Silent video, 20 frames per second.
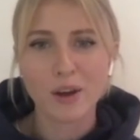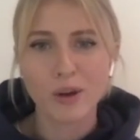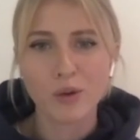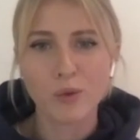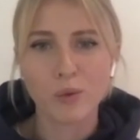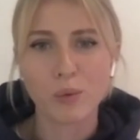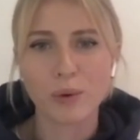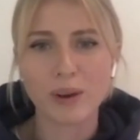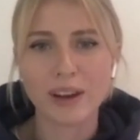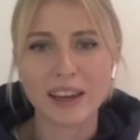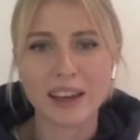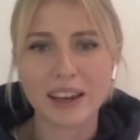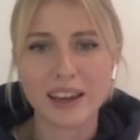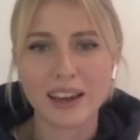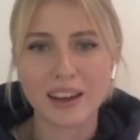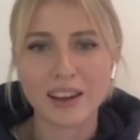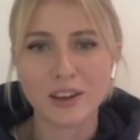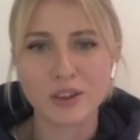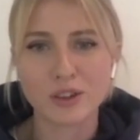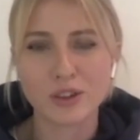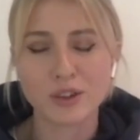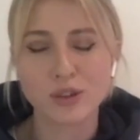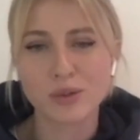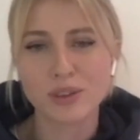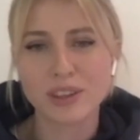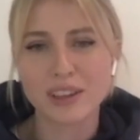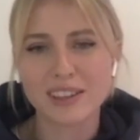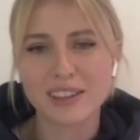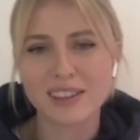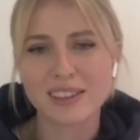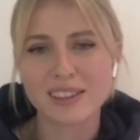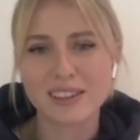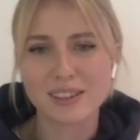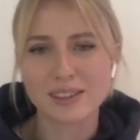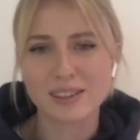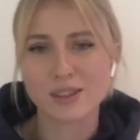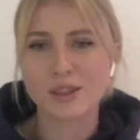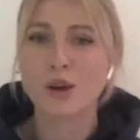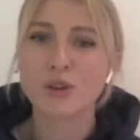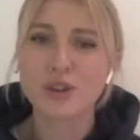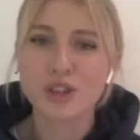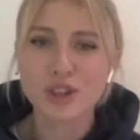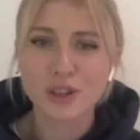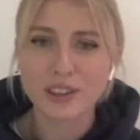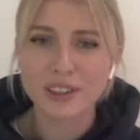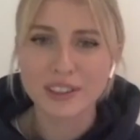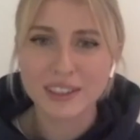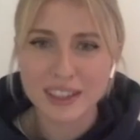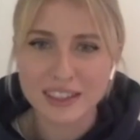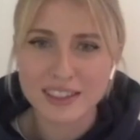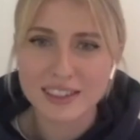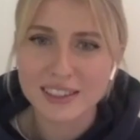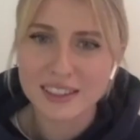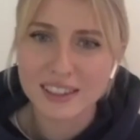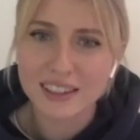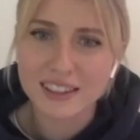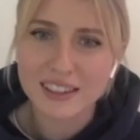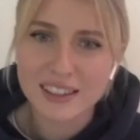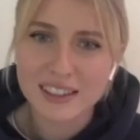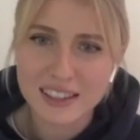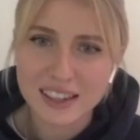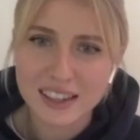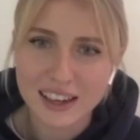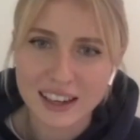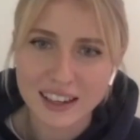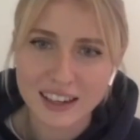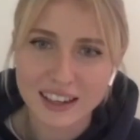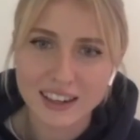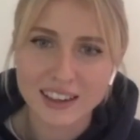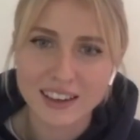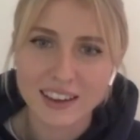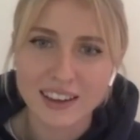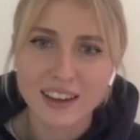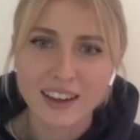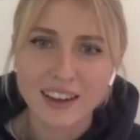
we do this social distancing,